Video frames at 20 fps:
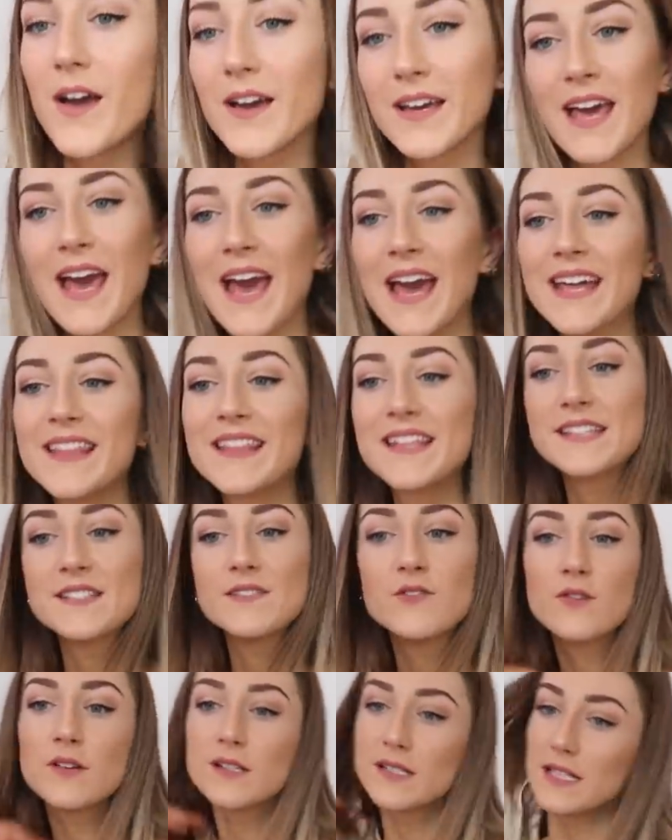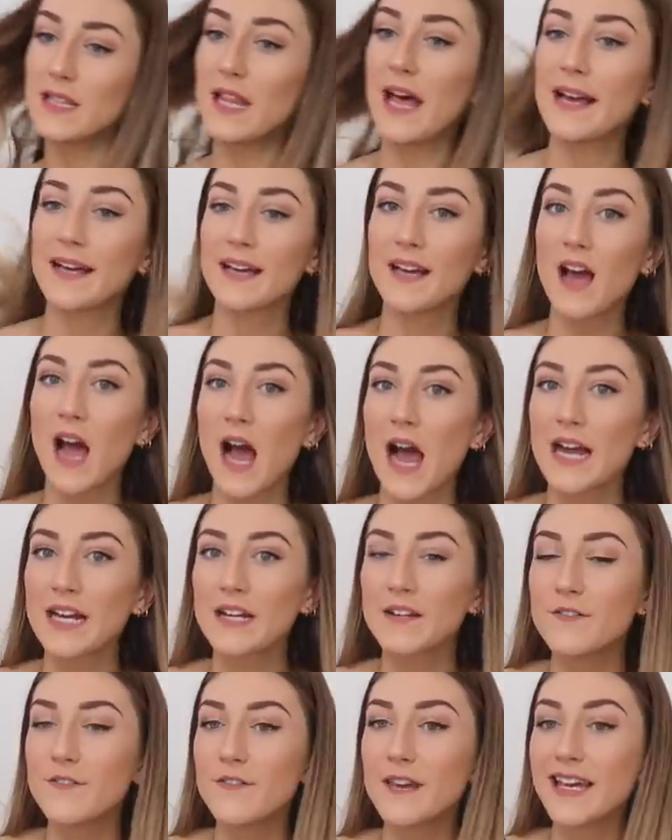Okay, this looks like
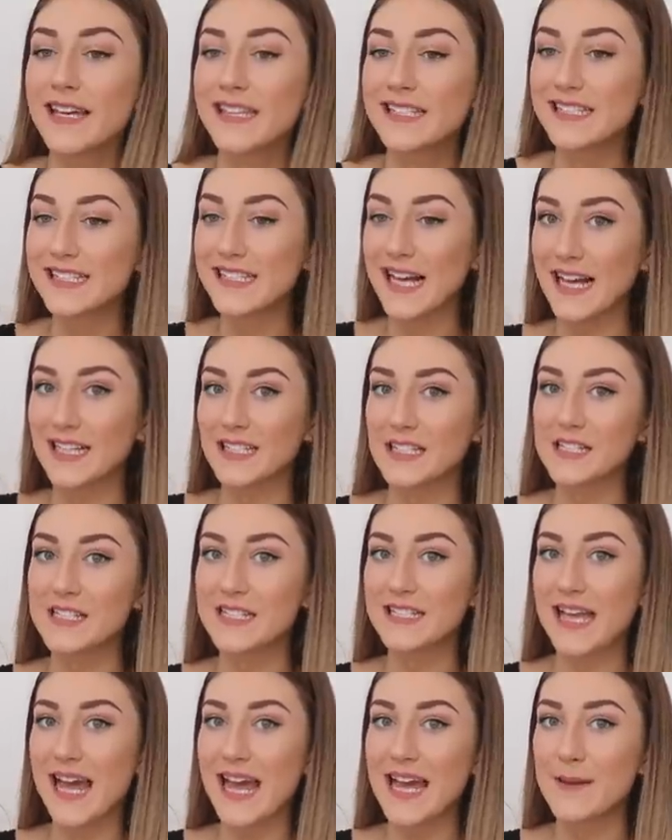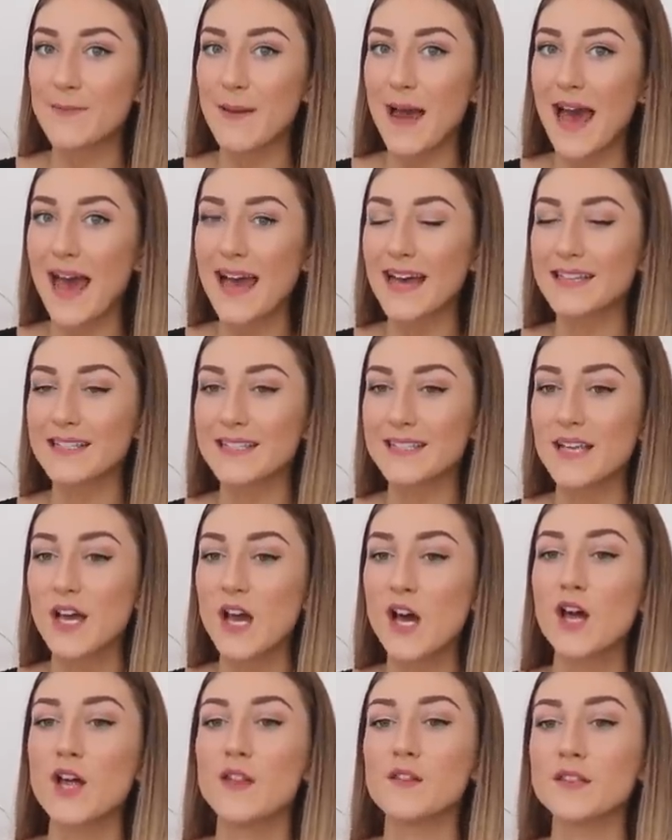kind of exactly the same as
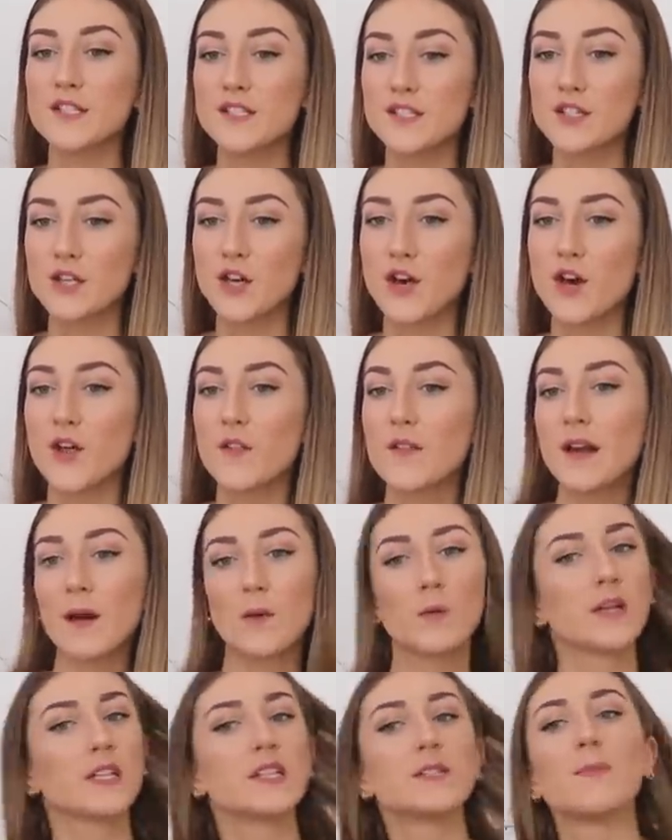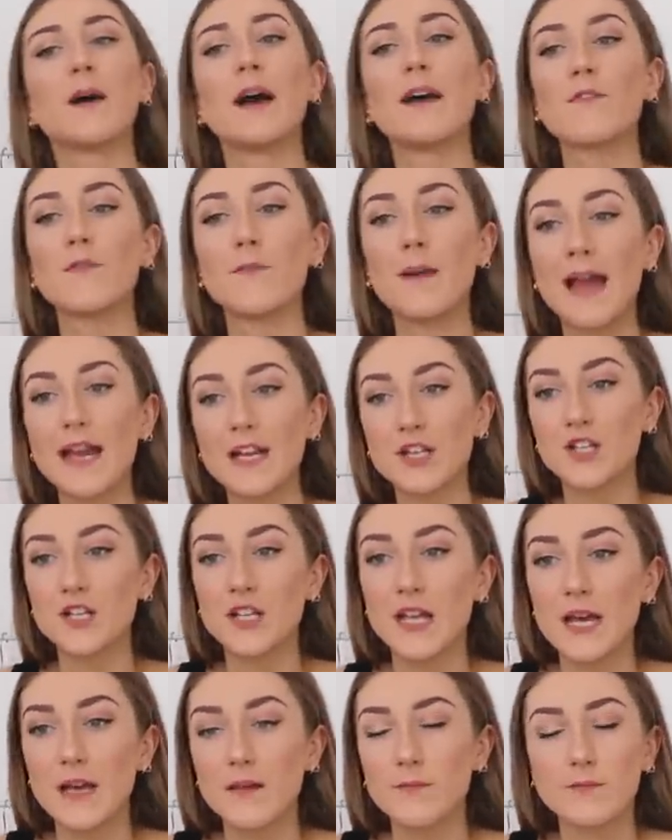the skirt that I wanted to buy from
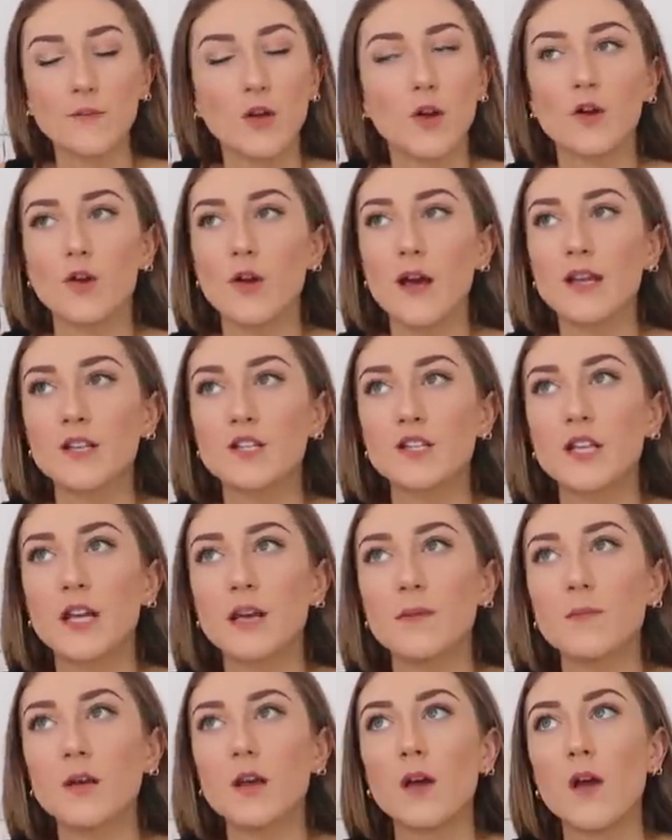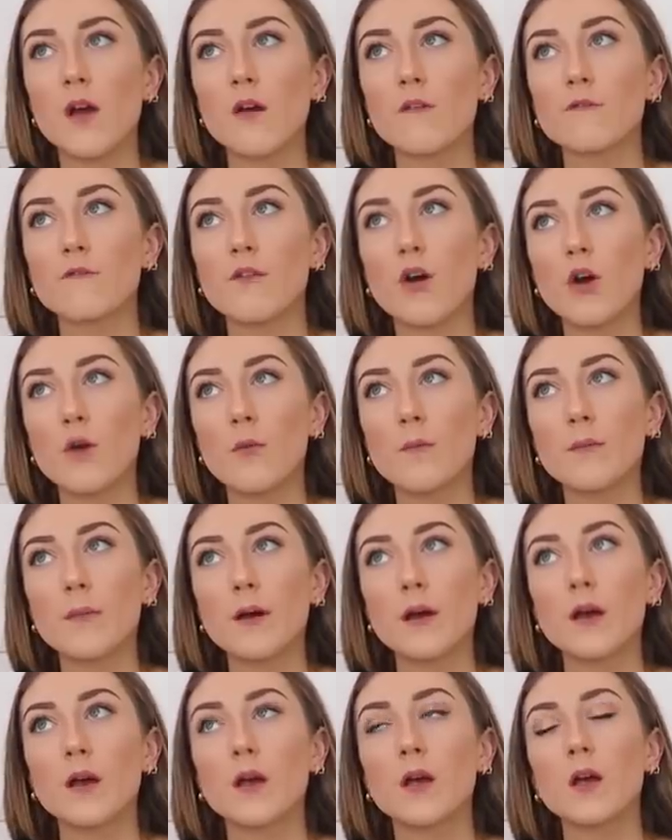H&M. No, not H&M.
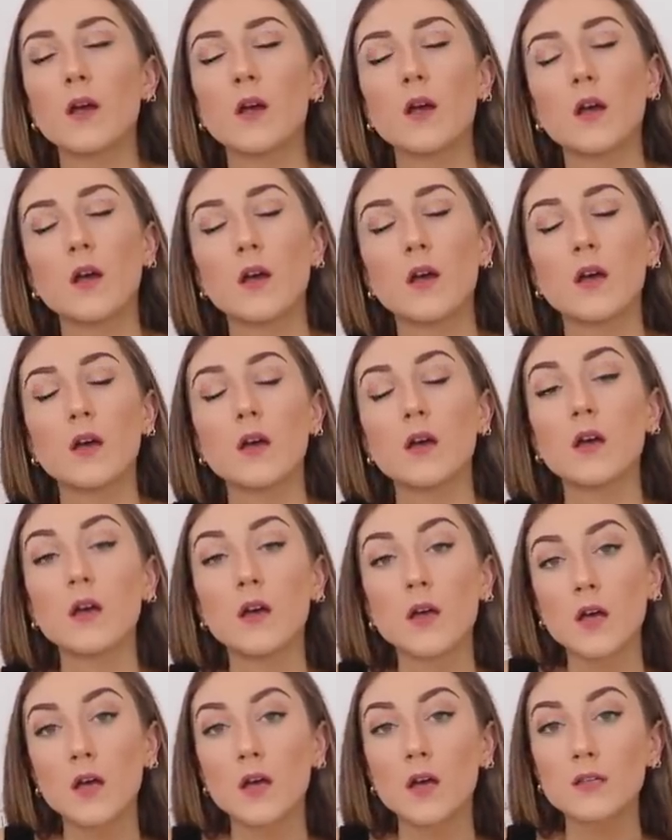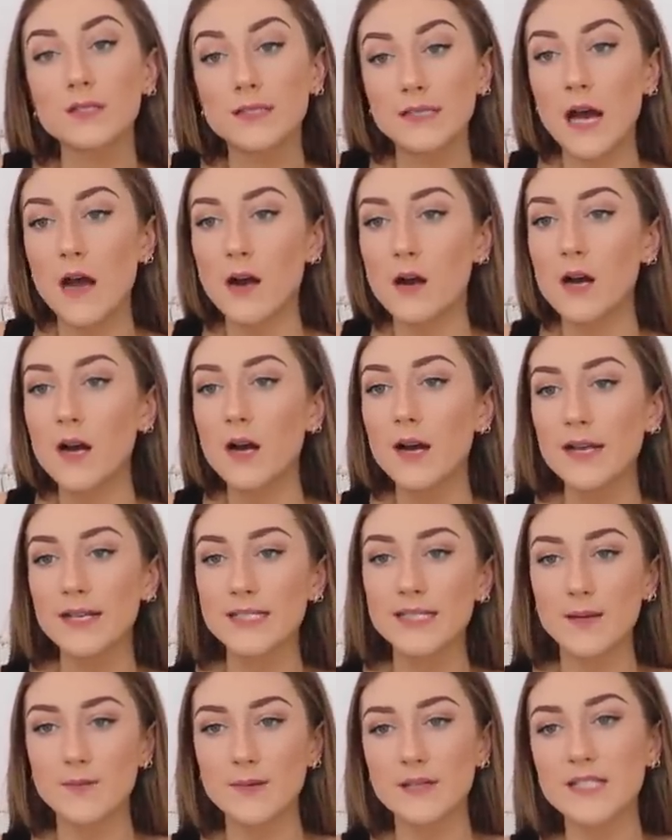From Zara,
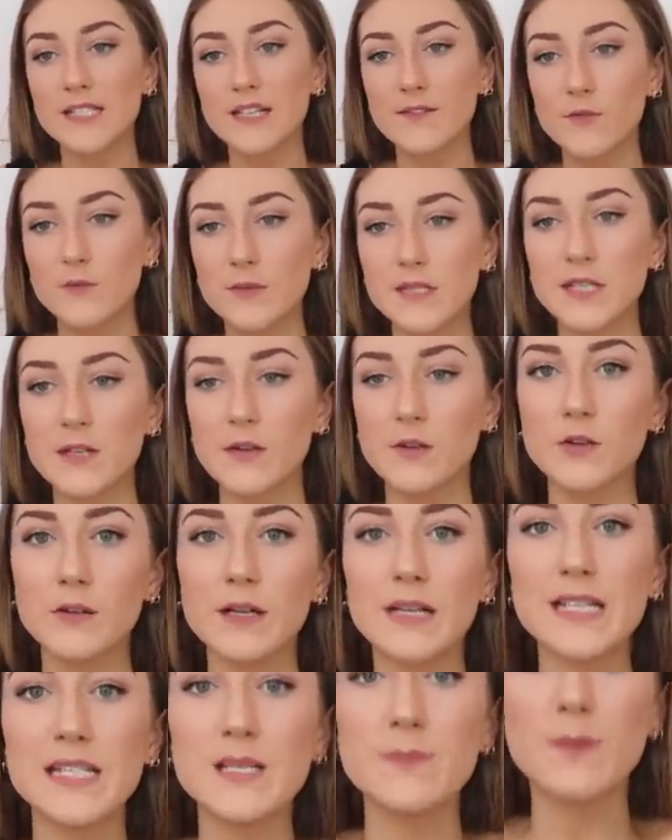except it's different material. It